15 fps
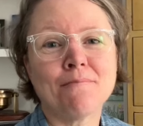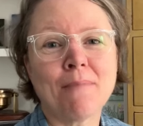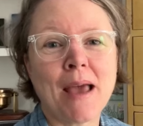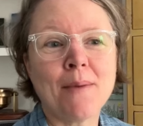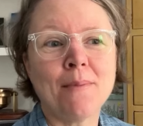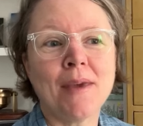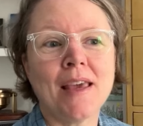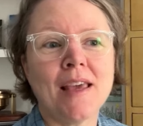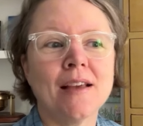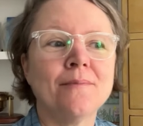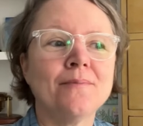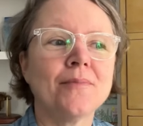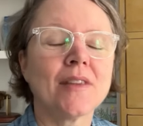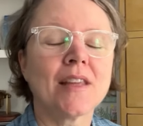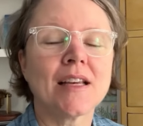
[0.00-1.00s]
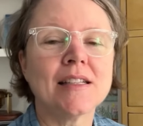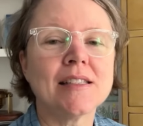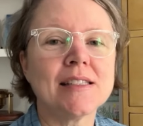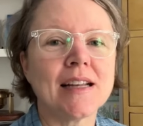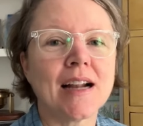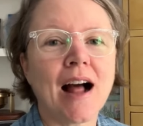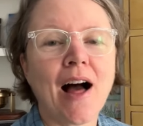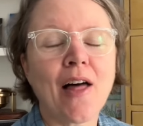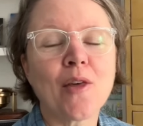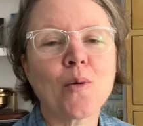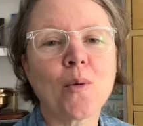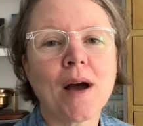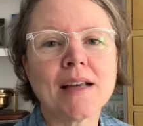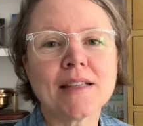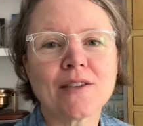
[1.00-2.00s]
Maybe consider other
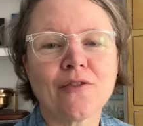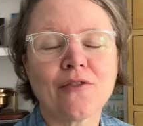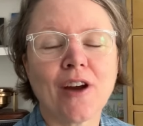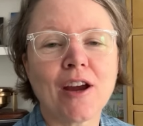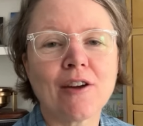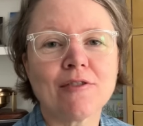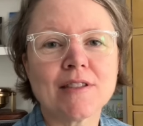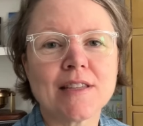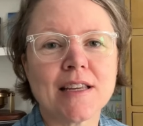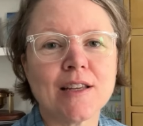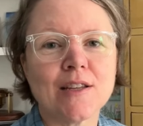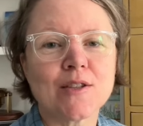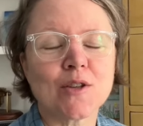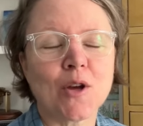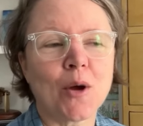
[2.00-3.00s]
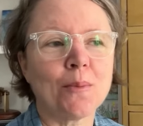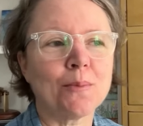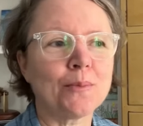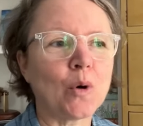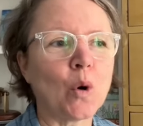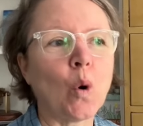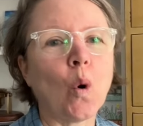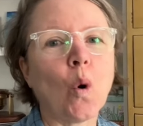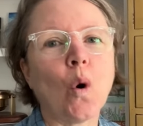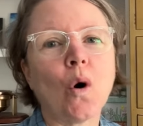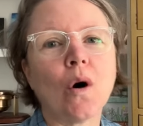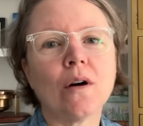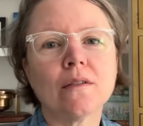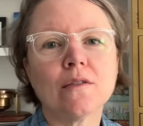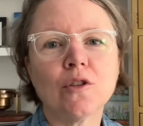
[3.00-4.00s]
ways of fragrancing your soap
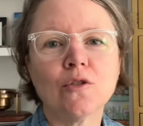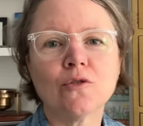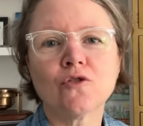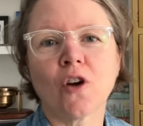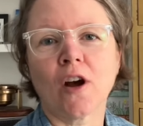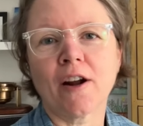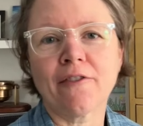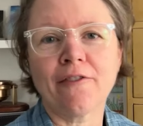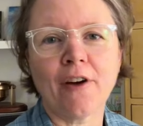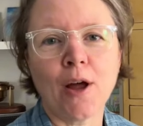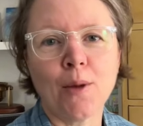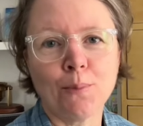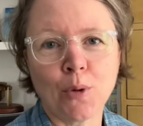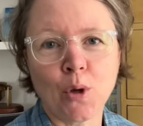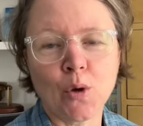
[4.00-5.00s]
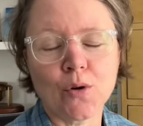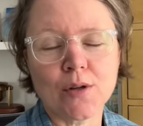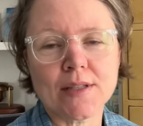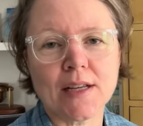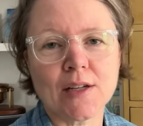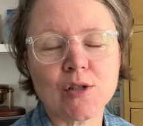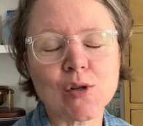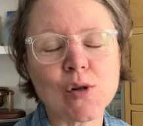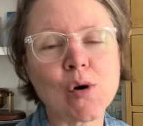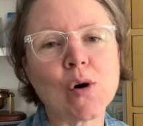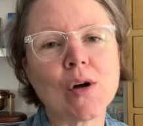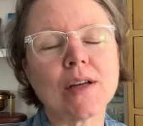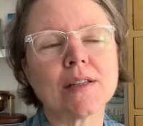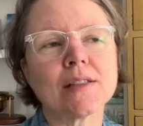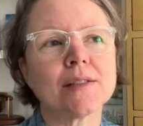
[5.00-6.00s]
or trying to find pure essential
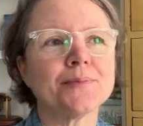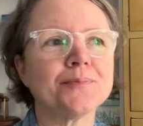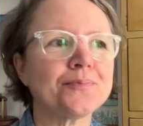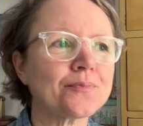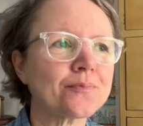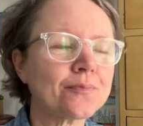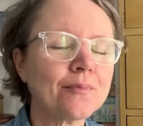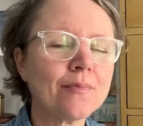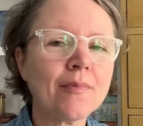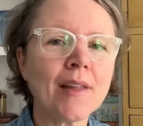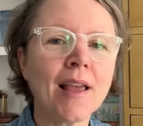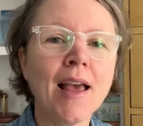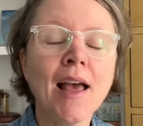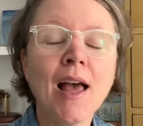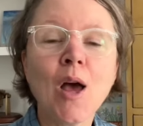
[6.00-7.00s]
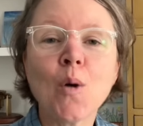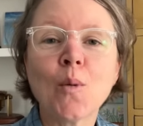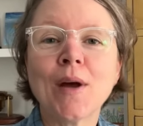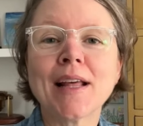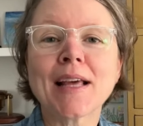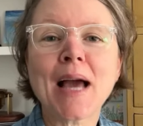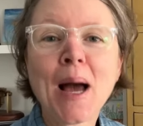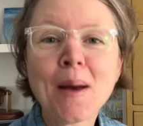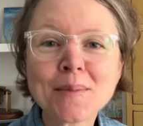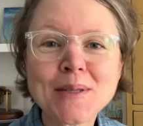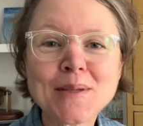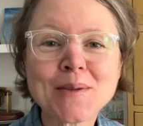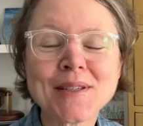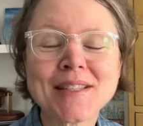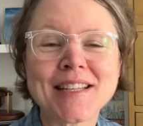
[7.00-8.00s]
oils. When it comes
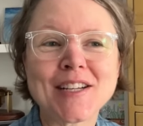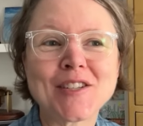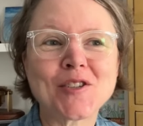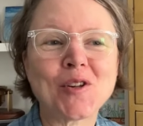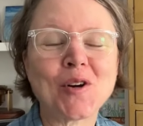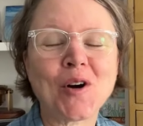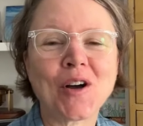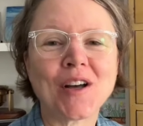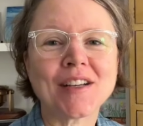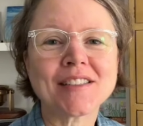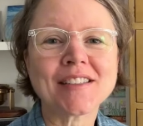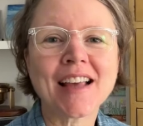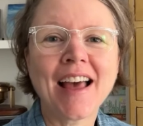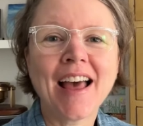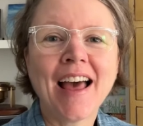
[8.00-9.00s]
to essential oils,